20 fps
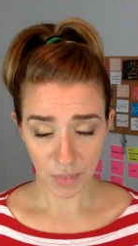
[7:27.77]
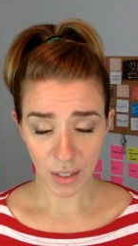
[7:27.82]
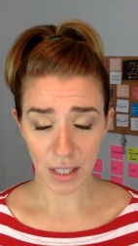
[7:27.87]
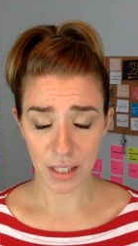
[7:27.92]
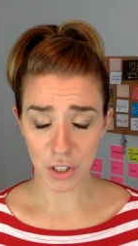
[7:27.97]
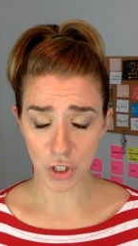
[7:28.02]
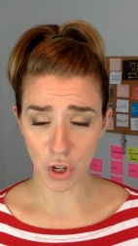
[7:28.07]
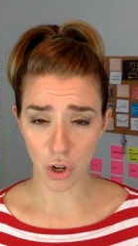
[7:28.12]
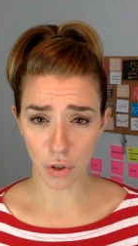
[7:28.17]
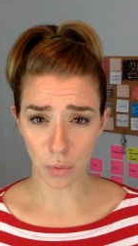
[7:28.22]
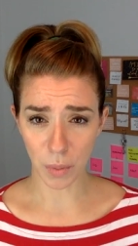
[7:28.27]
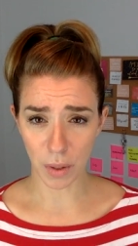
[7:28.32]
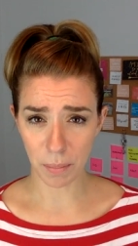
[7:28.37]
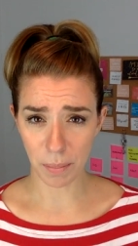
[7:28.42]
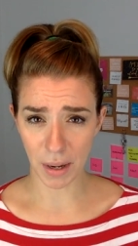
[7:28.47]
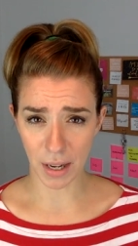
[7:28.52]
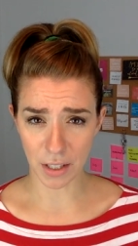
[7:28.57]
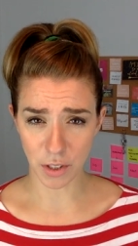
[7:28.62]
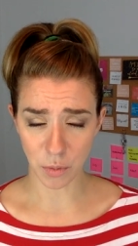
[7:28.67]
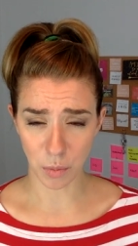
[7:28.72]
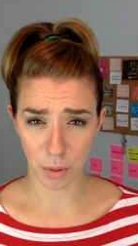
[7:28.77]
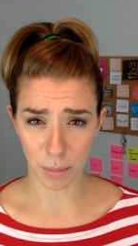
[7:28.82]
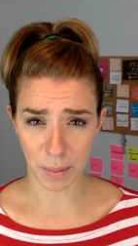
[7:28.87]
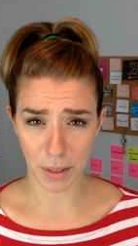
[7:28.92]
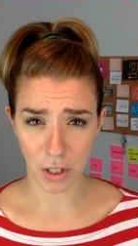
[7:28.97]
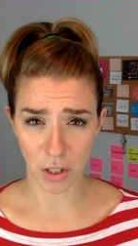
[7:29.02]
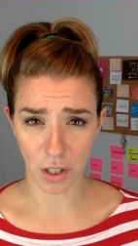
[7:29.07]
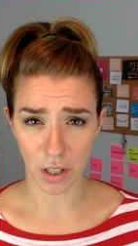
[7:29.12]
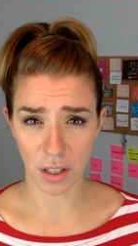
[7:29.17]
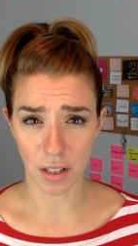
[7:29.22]
It's called 1Password
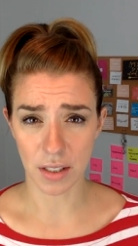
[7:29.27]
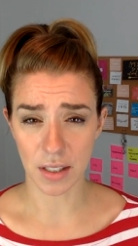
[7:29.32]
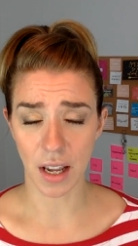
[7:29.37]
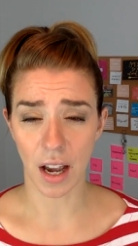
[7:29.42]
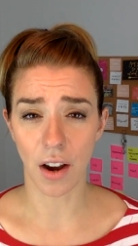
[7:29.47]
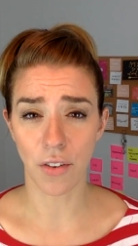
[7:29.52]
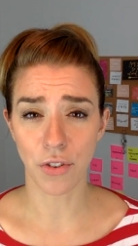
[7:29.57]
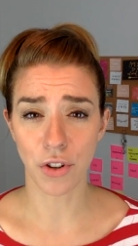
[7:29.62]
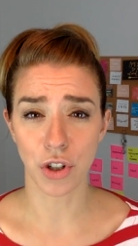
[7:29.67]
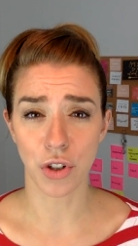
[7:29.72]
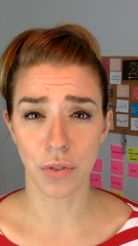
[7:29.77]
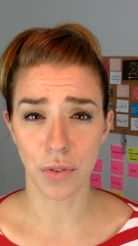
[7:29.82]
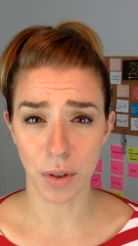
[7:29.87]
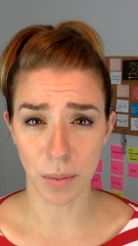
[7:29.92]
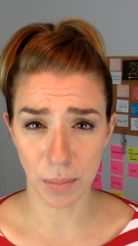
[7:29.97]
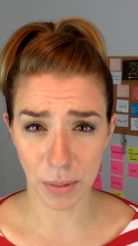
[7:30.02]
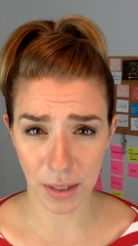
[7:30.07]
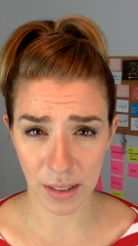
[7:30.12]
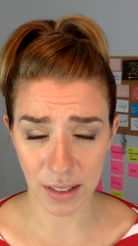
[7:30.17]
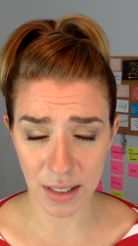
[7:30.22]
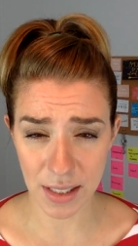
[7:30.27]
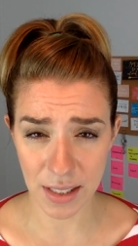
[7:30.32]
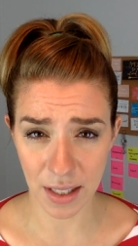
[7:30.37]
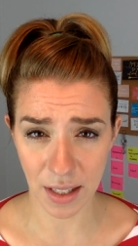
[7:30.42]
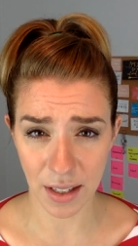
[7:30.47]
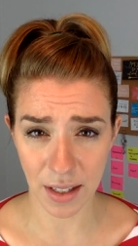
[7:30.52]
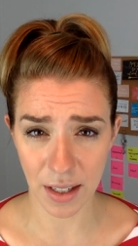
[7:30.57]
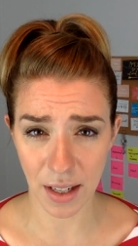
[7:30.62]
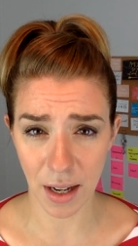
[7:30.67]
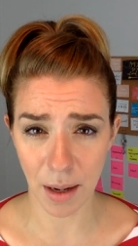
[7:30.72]
because after you've completely
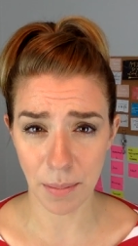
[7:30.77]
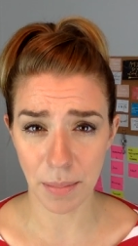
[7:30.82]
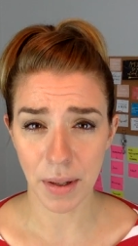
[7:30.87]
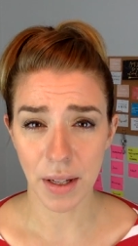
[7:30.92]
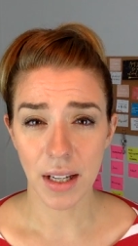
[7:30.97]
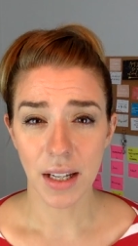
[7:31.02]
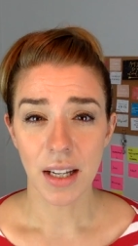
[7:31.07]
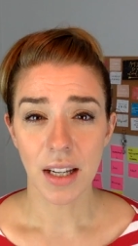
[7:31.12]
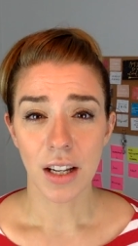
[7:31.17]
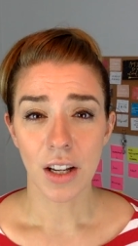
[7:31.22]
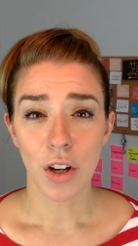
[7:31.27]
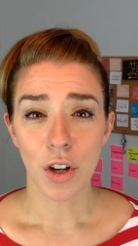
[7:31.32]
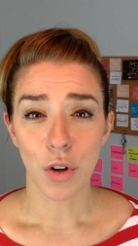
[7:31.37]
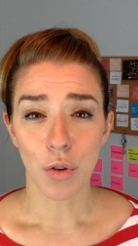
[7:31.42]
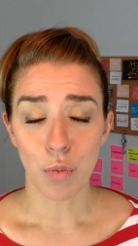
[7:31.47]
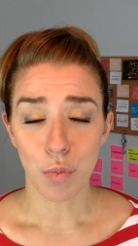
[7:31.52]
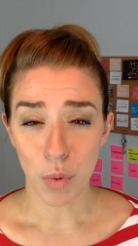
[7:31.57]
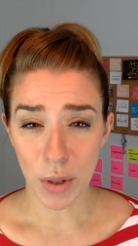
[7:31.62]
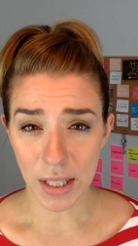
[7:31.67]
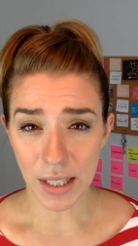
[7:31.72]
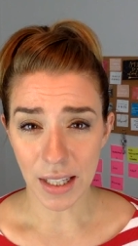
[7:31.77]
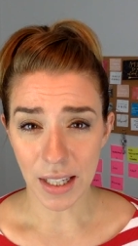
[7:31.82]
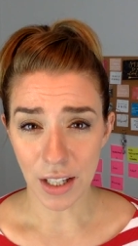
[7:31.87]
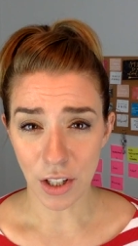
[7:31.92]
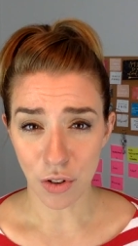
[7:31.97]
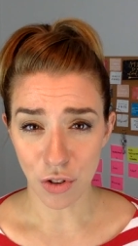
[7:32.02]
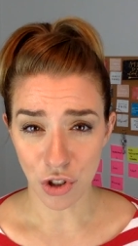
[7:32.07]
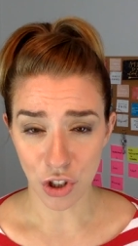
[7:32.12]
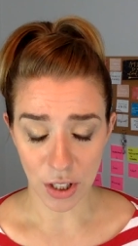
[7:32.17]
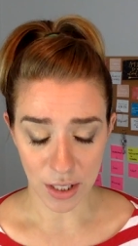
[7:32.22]
set it up, really
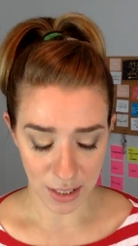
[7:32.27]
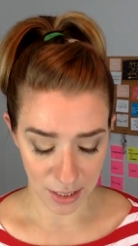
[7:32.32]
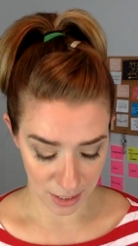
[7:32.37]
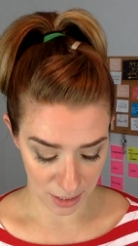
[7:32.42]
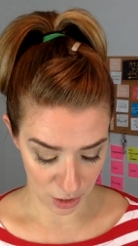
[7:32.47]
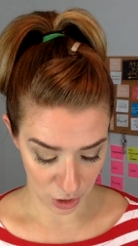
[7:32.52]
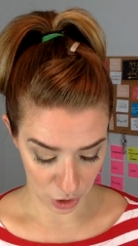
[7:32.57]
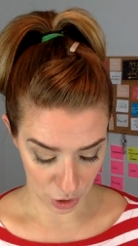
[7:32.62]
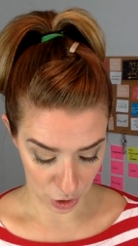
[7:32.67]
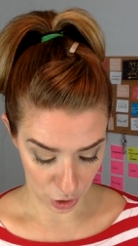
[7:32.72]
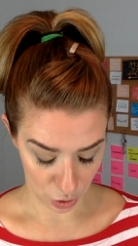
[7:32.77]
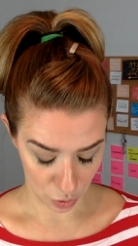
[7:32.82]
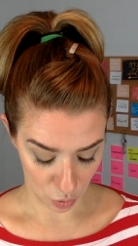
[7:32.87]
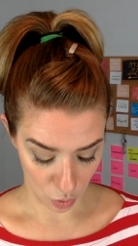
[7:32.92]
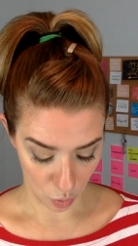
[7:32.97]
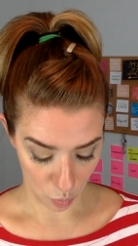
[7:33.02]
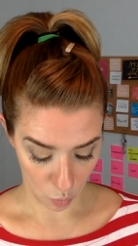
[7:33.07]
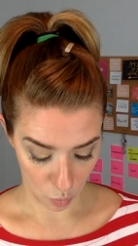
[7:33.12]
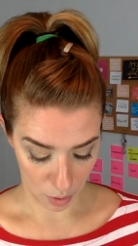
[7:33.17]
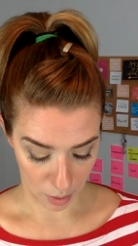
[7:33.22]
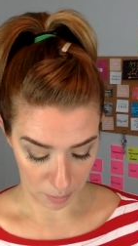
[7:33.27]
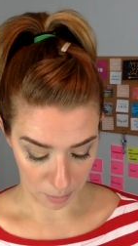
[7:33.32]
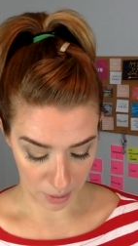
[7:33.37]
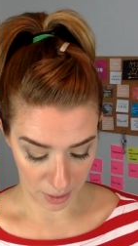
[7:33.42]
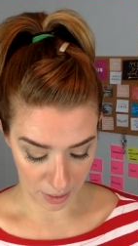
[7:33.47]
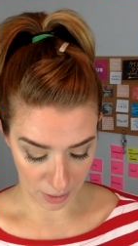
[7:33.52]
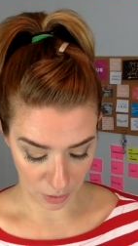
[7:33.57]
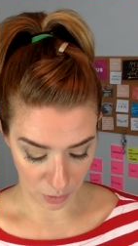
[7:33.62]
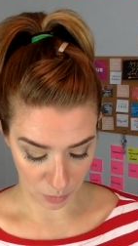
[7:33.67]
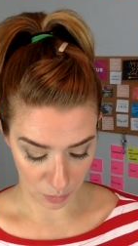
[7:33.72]
you just need to know
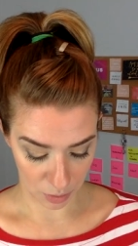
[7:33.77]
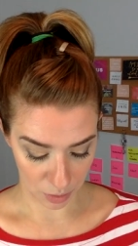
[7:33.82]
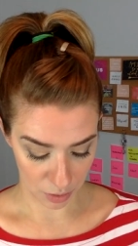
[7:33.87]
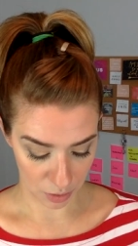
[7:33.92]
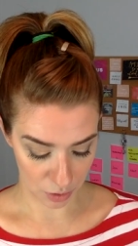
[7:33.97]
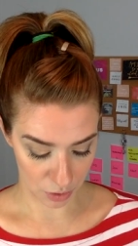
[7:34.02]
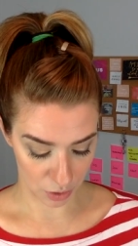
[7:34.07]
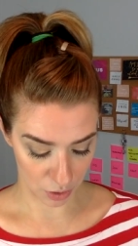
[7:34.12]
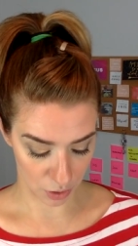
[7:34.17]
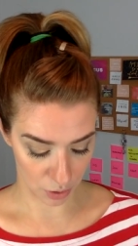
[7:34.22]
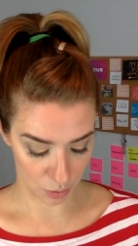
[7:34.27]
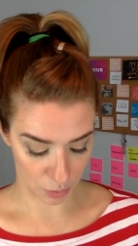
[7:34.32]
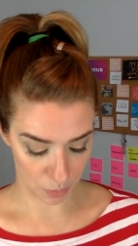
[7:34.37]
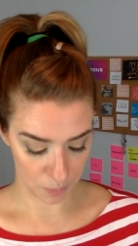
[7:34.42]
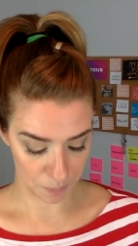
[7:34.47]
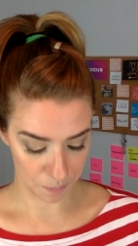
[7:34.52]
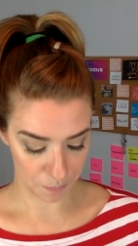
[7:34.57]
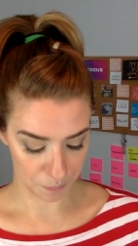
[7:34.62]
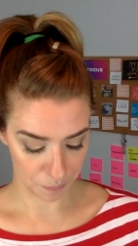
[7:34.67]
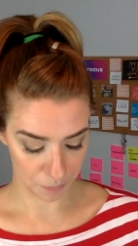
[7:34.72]
1Password. So